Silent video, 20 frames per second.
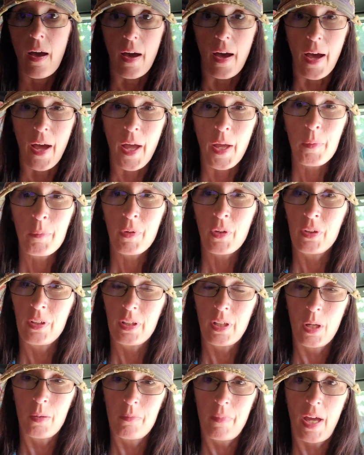I'm going to
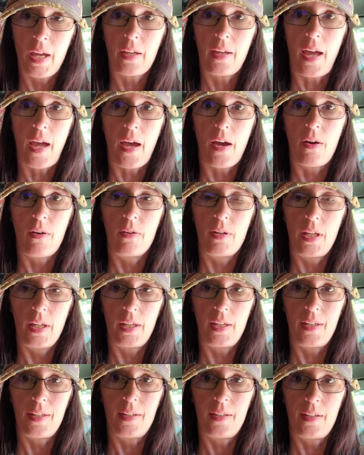come back out
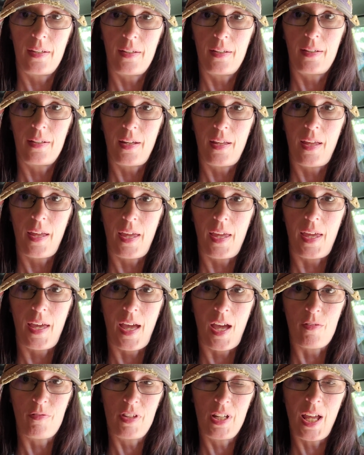in a
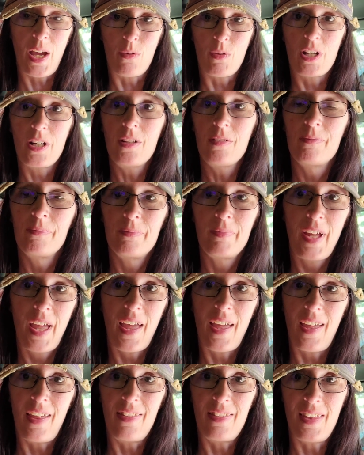half an hour
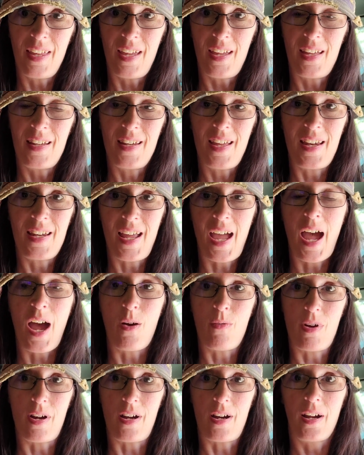and then an
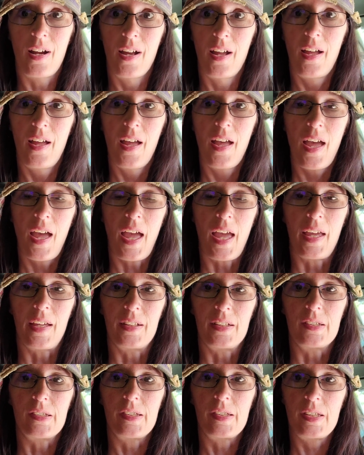hour
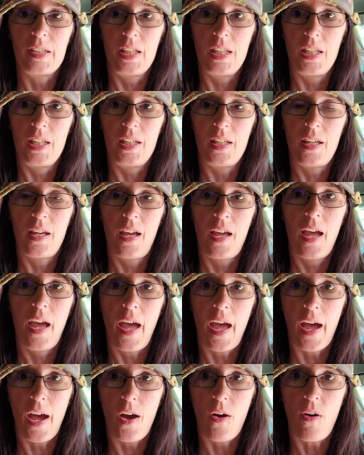and see
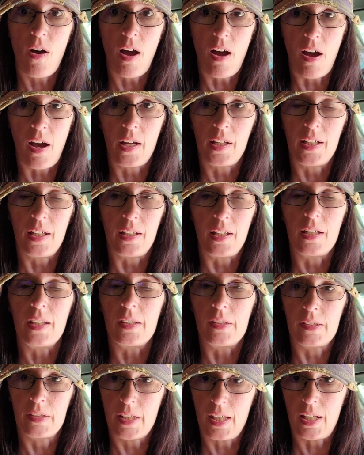how hot it
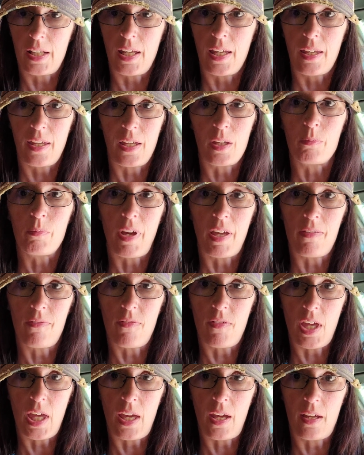is getting in my
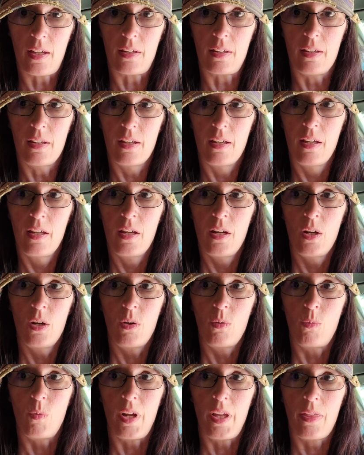van
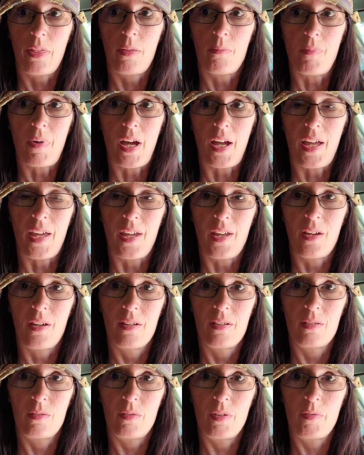with my
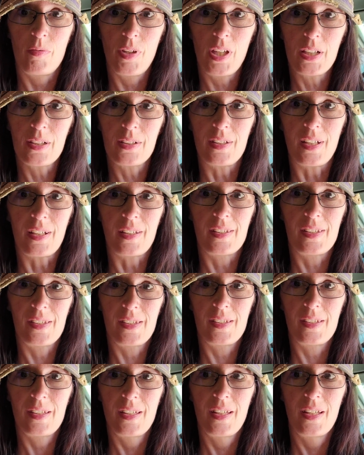Reflectix
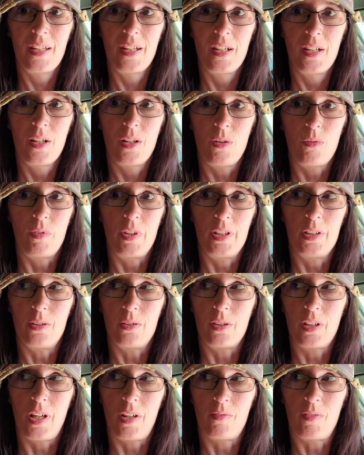window
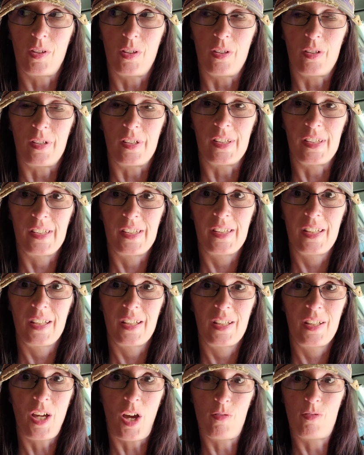covers
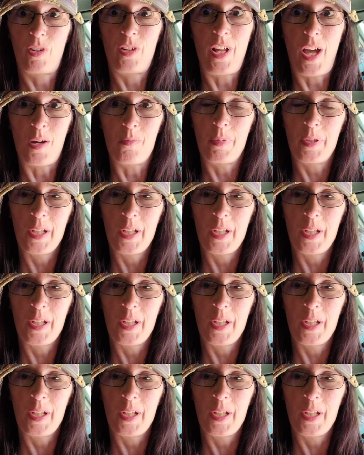covered up